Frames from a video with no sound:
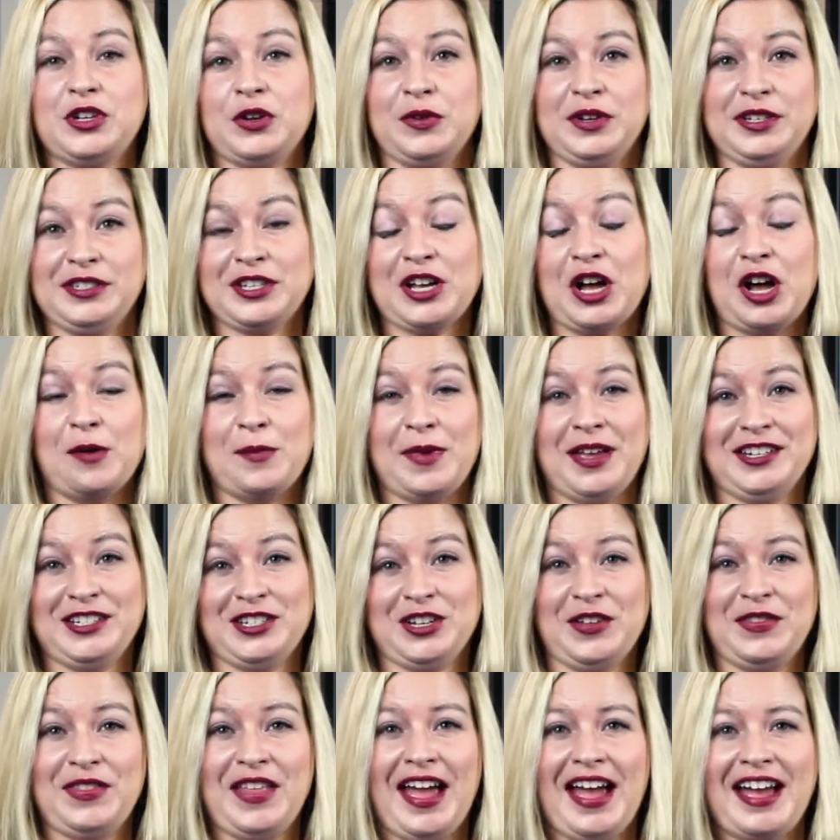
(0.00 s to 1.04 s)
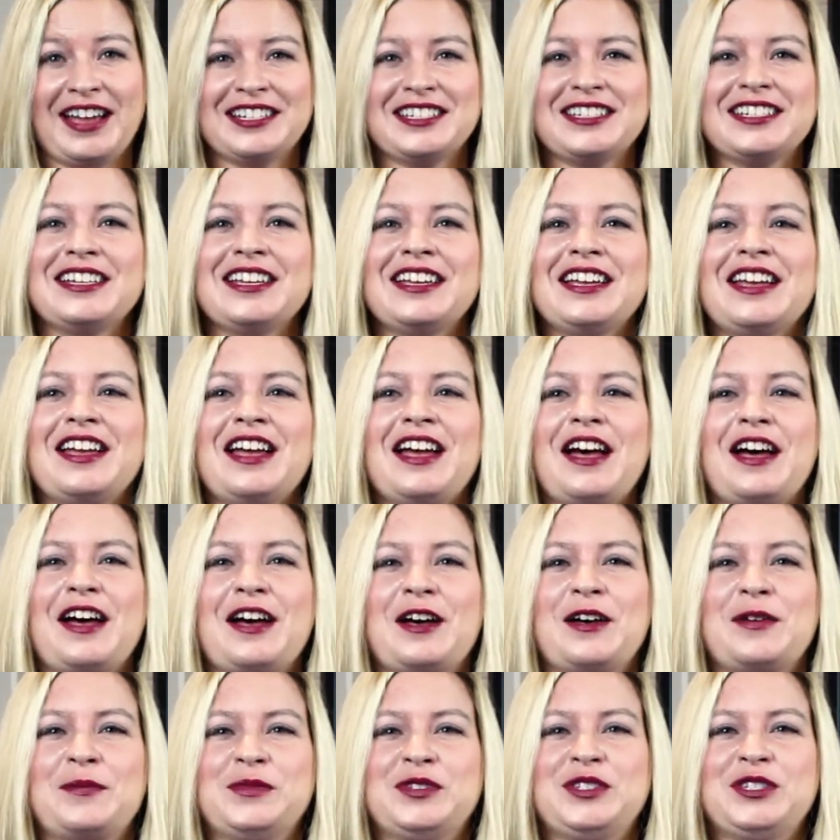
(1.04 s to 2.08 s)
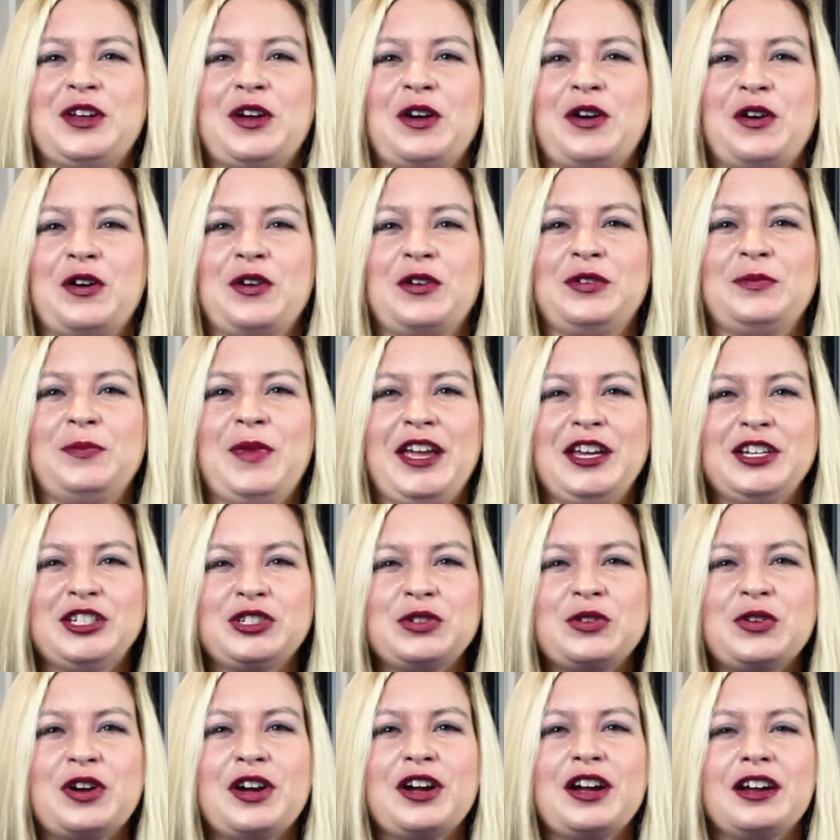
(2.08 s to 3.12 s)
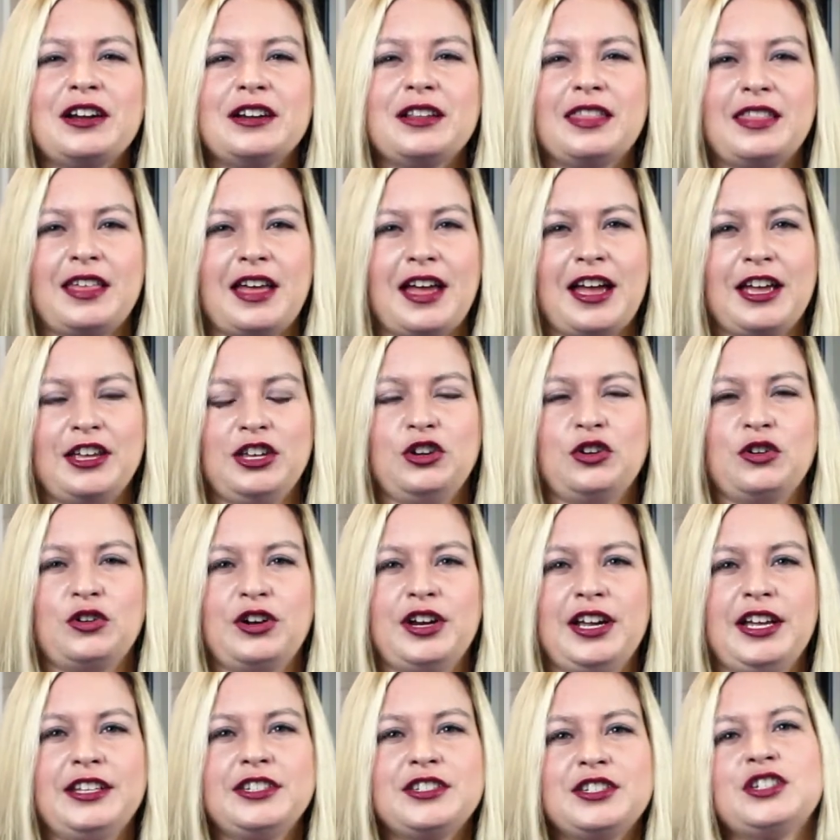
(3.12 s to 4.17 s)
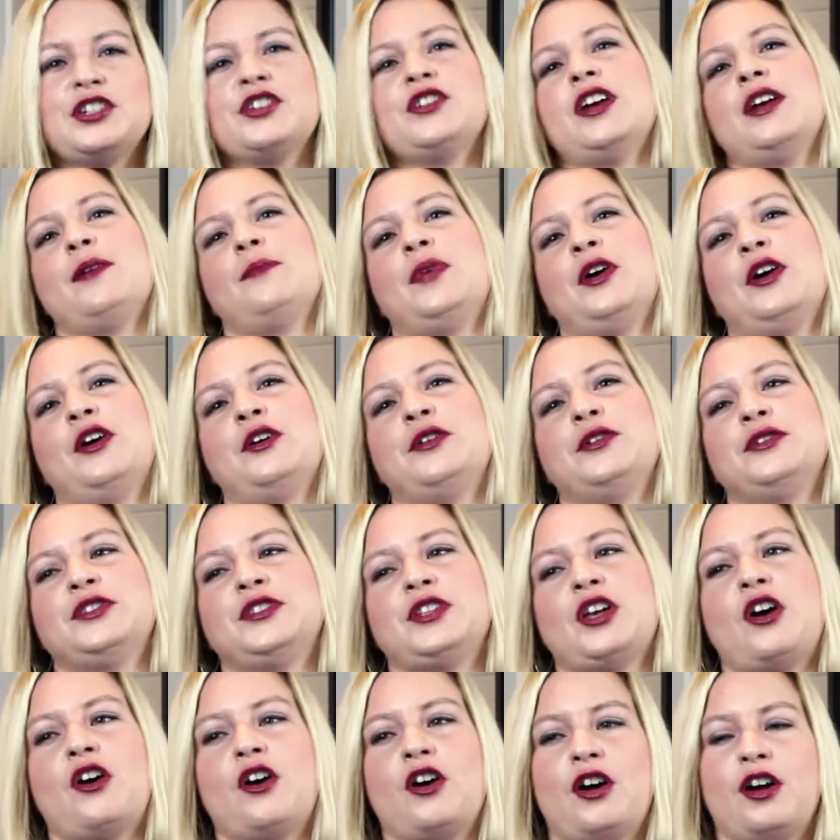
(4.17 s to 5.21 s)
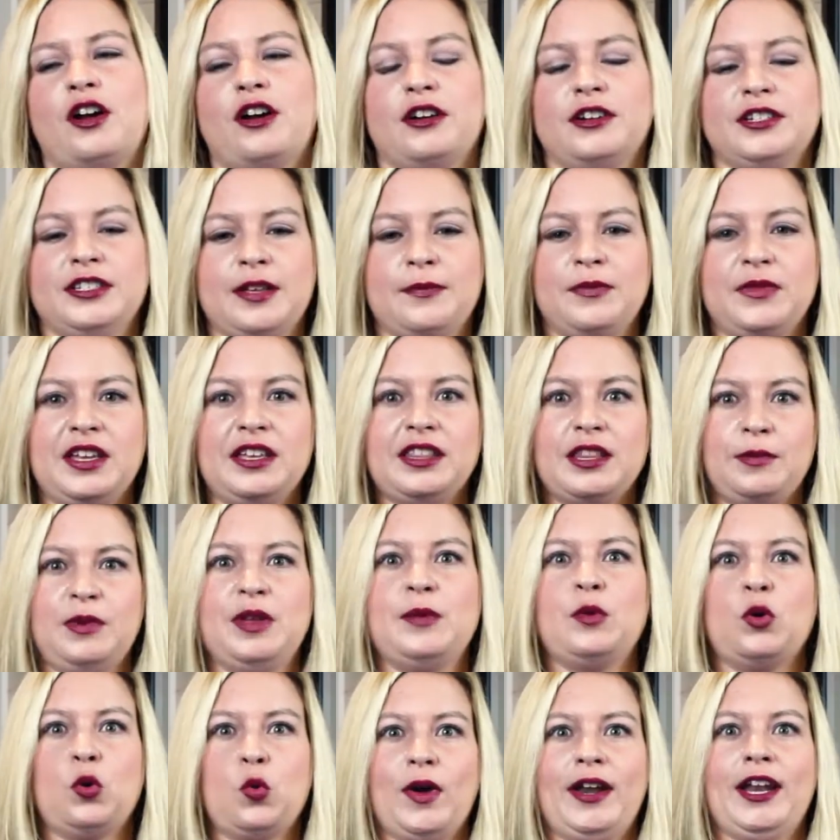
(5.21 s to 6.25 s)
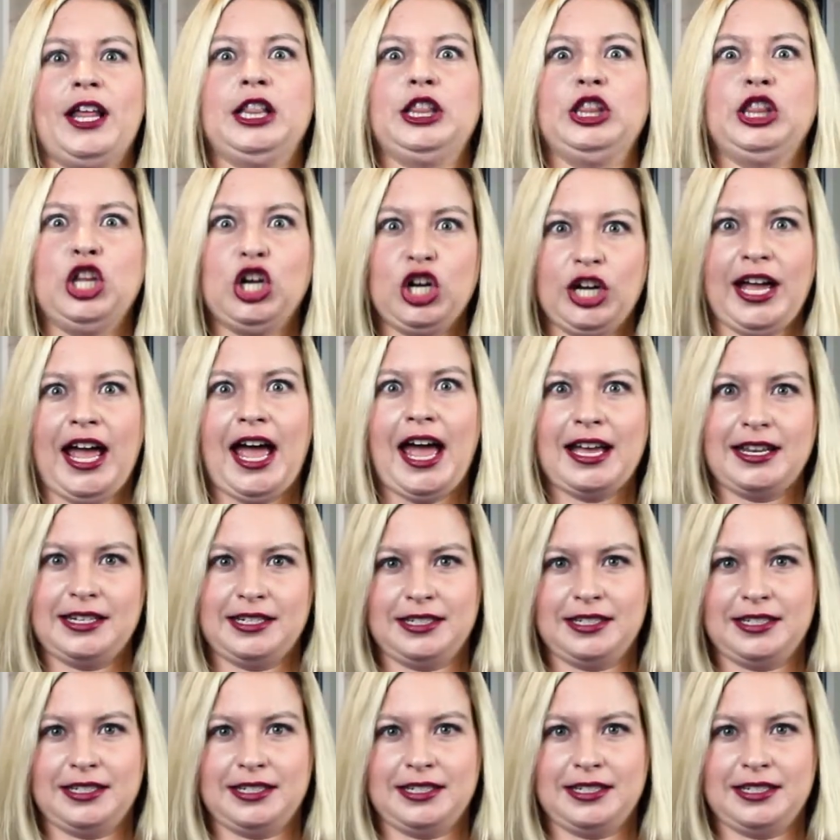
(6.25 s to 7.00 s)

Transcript: always comment on that. So make sure that your Instagram posts are something that people want to look at.